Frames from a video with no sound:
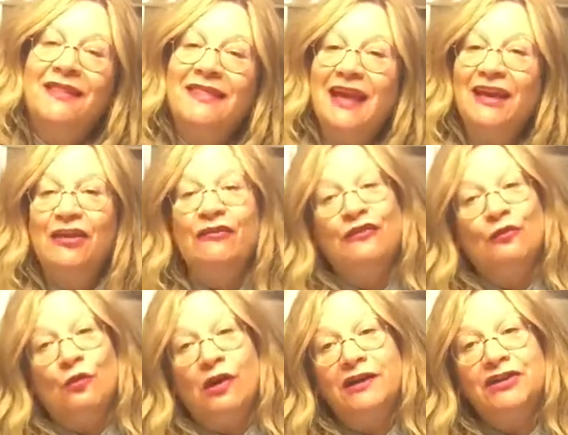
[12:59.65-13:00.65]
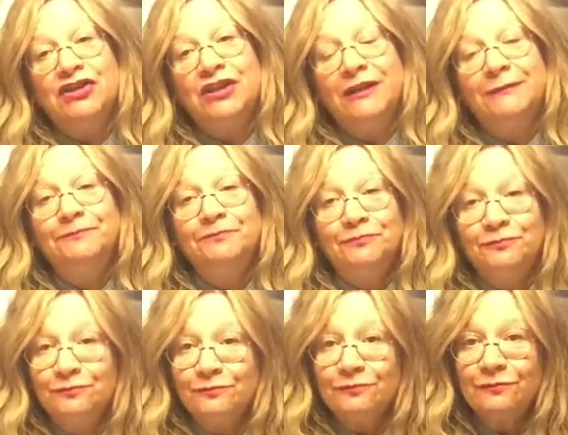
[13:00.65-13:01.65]
thank you for watching.
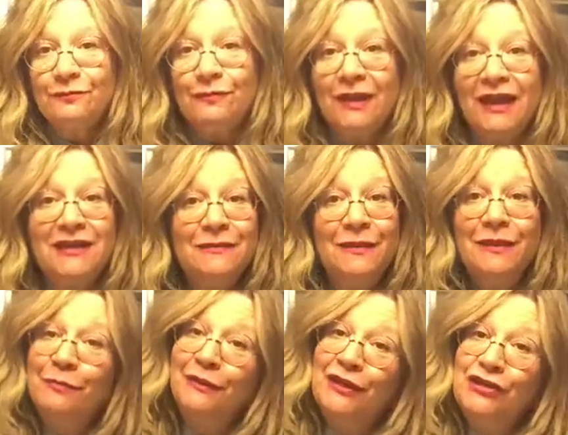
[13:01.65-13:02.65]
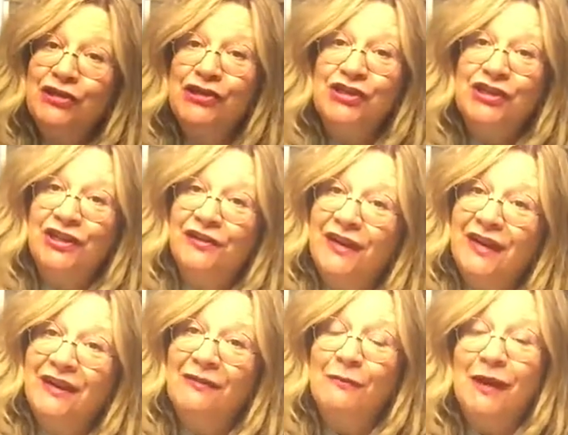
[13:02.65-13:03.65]
It's been a pleasure
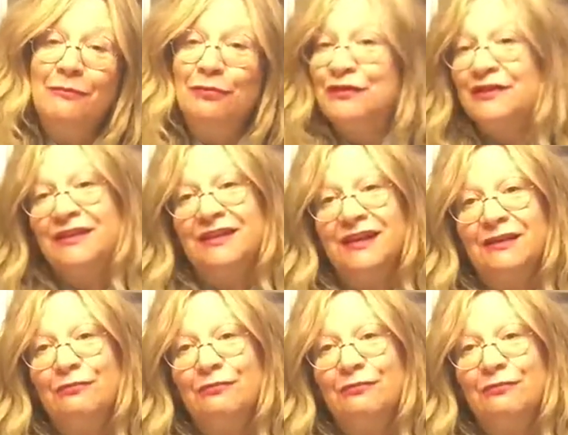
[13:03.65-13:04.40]
sharing my Brazilian